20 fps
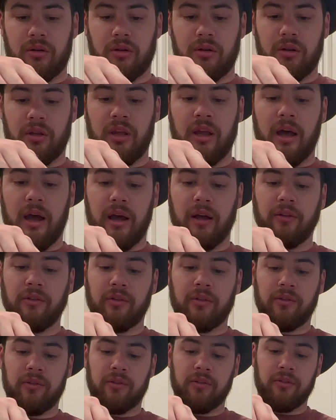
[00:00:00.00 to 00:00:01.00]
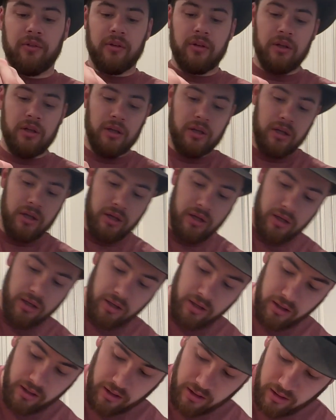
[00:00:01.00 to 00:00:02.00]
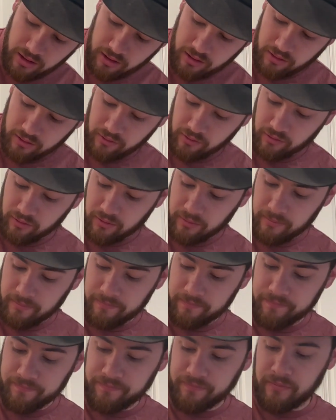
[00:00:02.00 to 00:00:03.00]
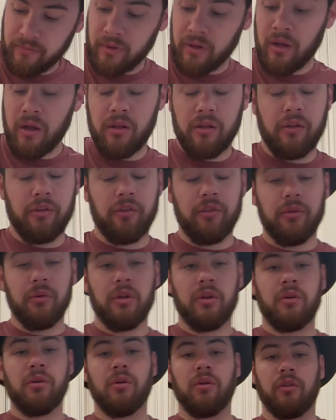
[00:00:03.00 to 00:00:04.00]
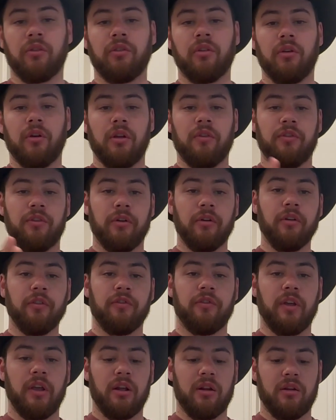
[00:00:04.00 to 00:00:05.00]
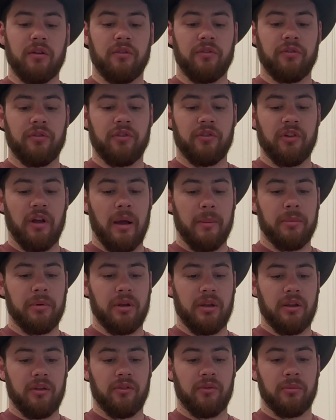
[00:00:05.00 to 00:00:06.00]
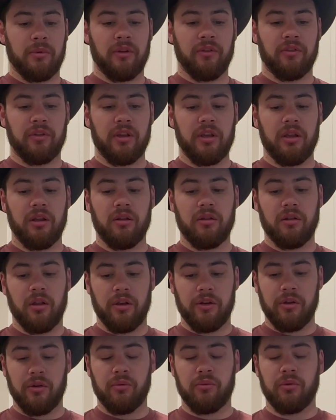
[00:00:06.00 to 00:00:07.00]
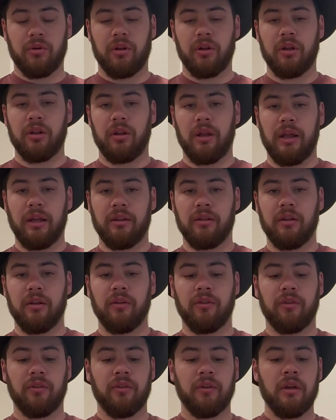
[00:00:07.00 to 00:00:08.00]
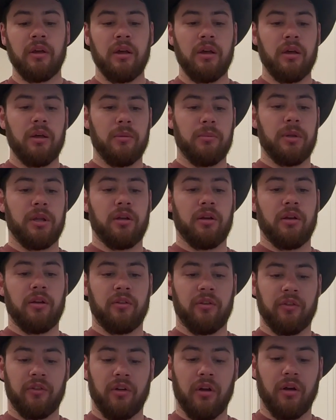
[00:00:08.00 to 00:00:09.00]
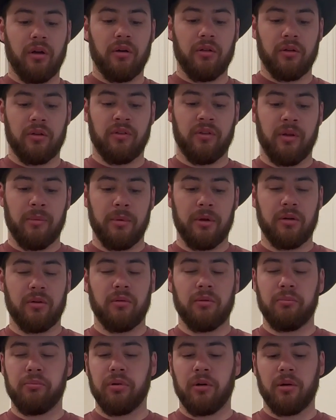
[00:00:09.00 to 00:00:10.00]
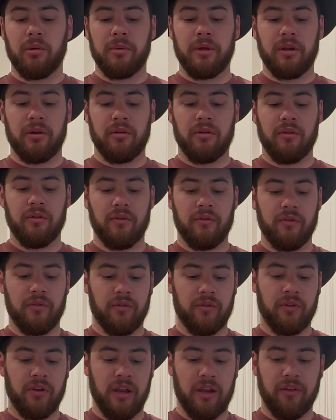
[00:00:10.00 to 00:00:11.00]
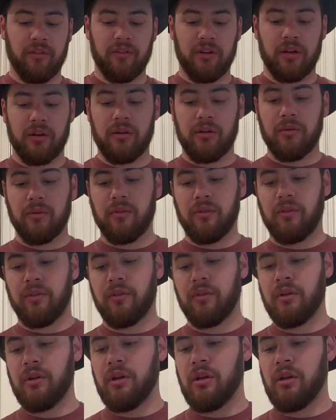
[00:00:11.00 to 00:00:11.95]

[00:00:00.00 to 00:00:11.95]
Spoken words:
casks. And this is really cool. So if you're a fan of Japanese whiskey, then you really like this because it's got all the typical bourbon tasting notes,